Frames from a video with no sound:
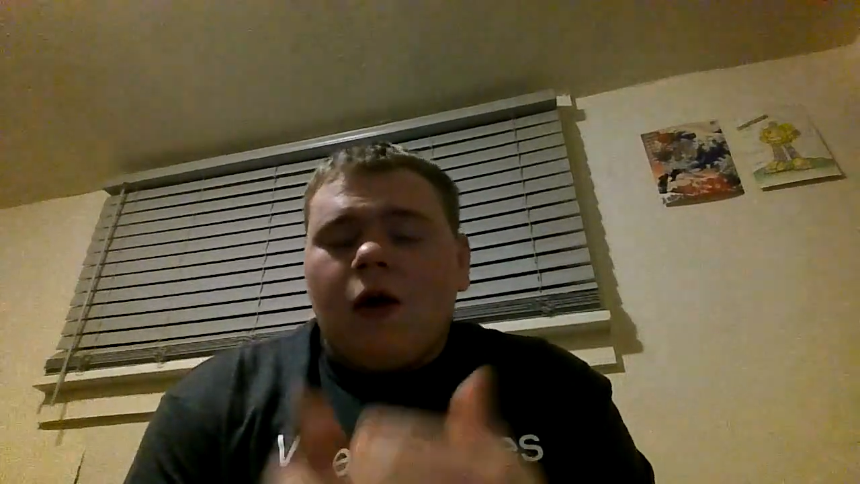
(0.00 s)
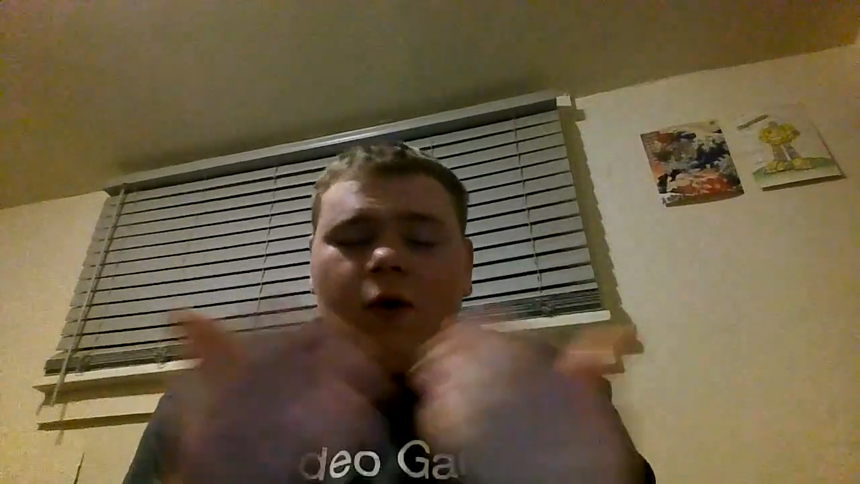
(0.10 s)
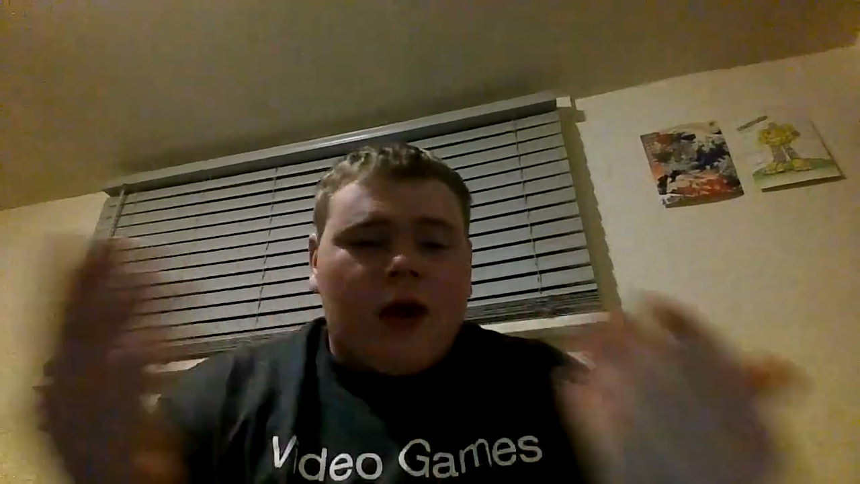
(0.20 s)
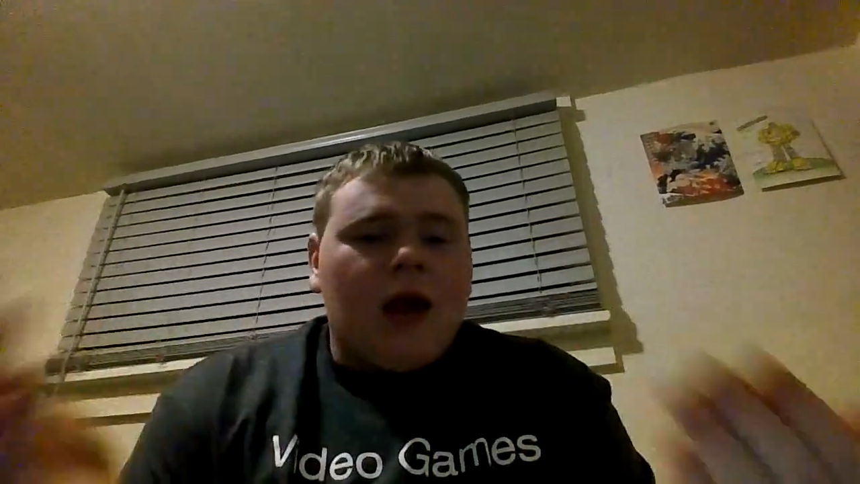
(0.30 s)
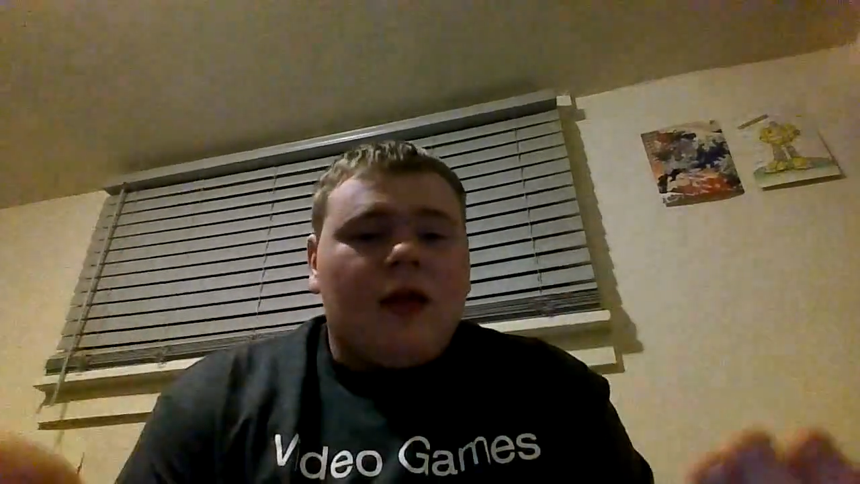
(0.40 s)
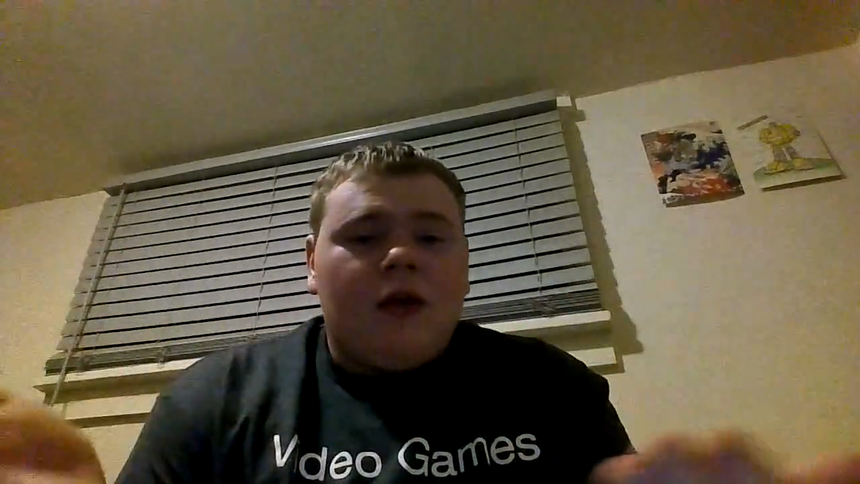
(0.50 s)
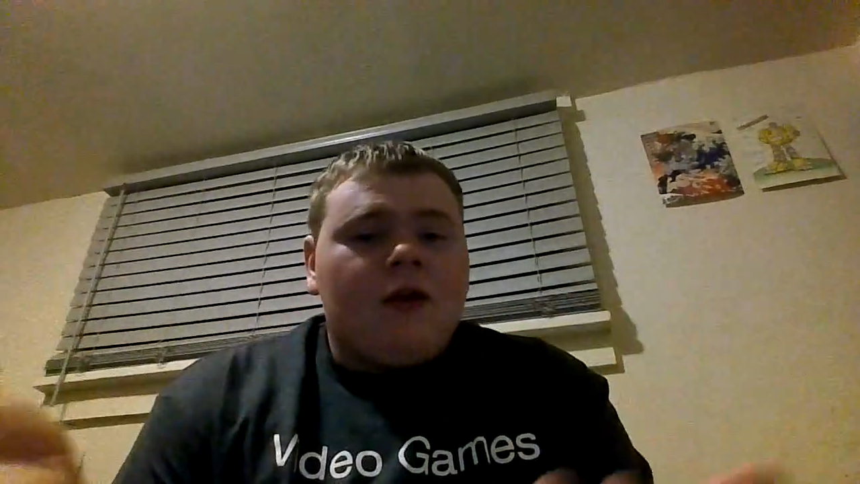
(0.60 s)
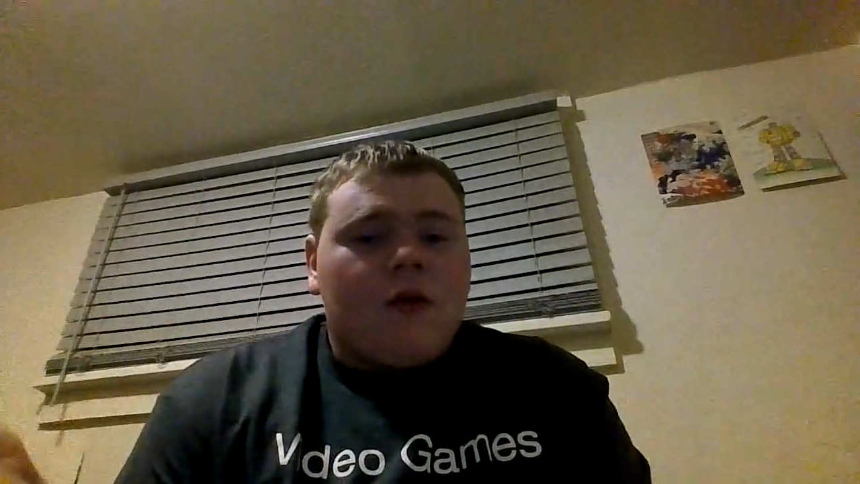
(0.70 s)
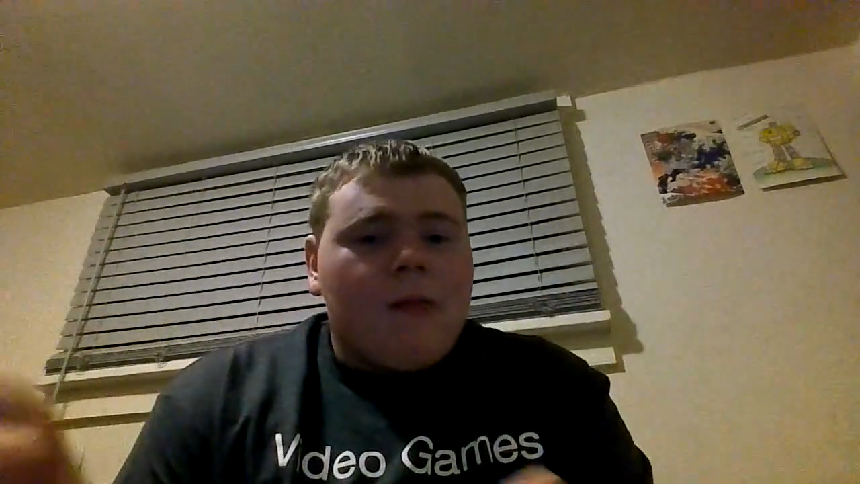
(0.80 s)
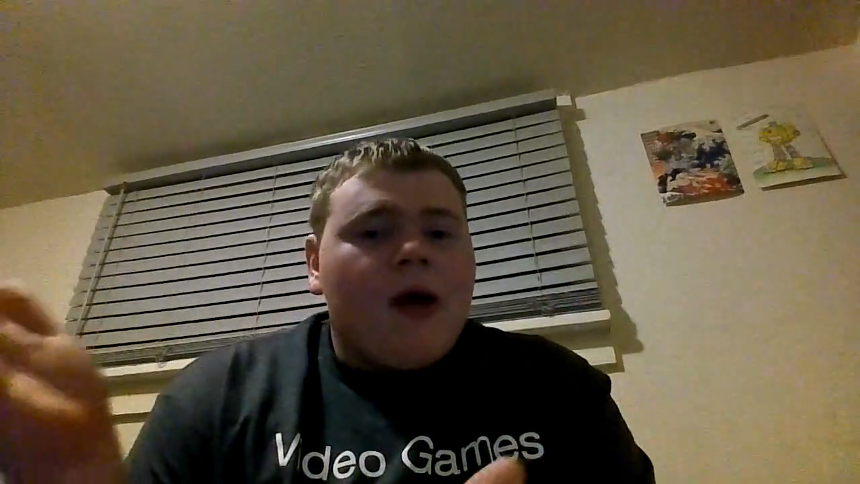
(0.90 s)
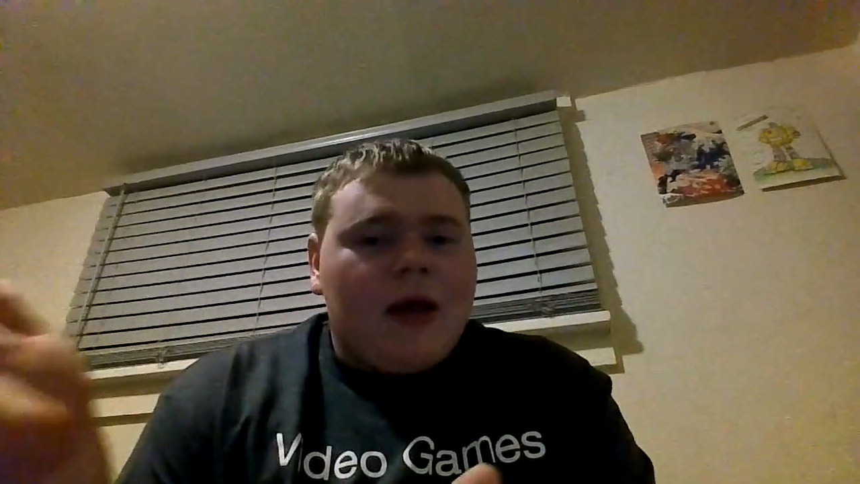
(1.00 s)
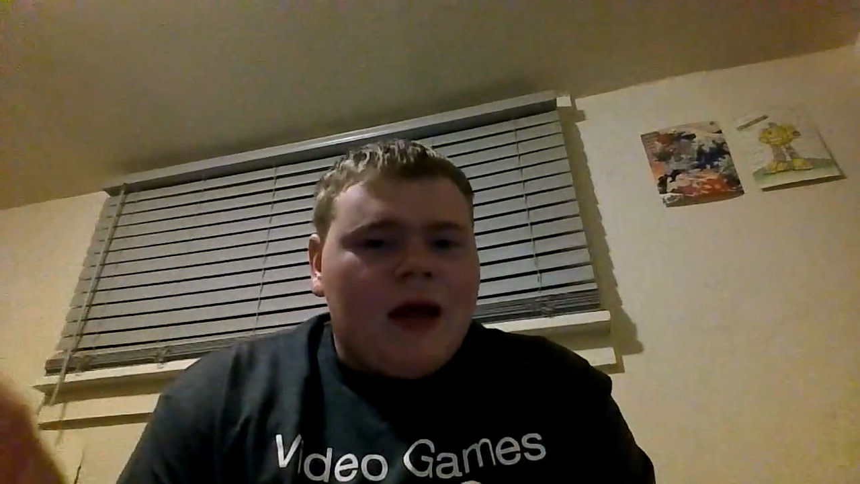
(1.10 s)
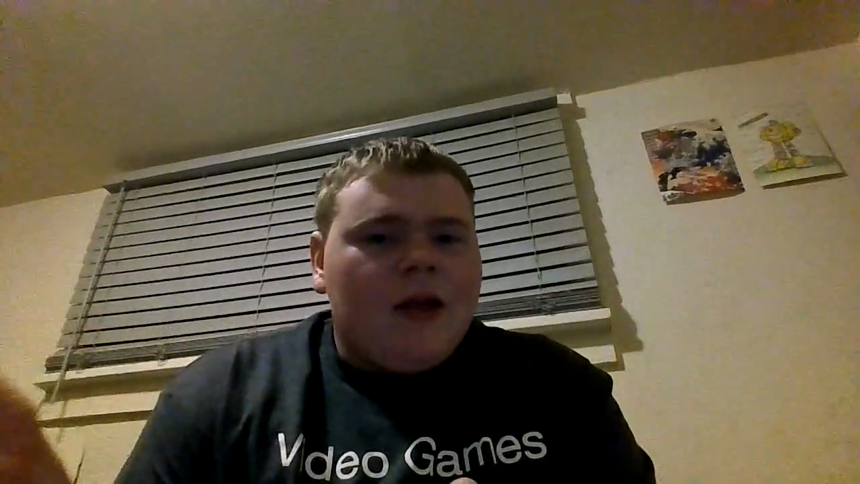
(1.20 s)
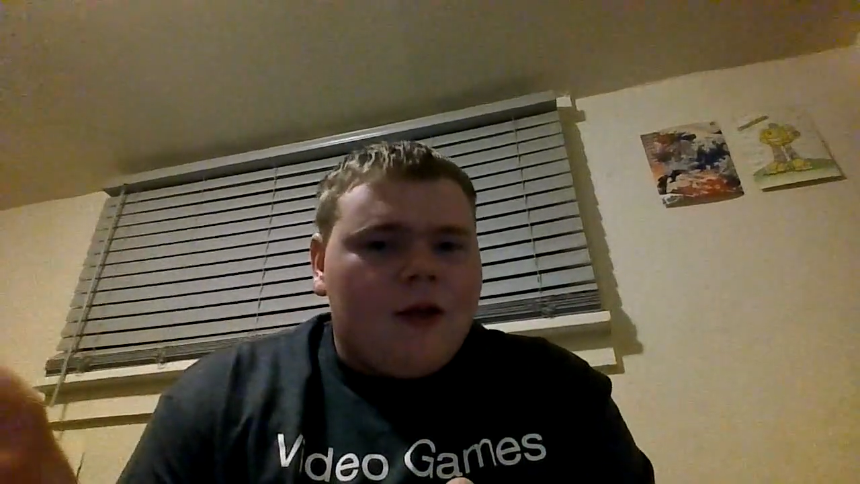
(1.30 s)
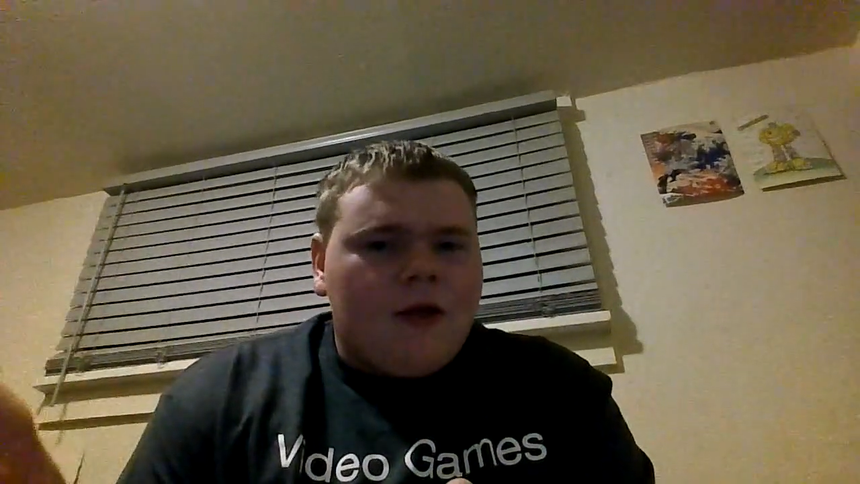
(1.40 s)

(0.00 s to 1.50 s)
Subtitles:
okay, these are my kids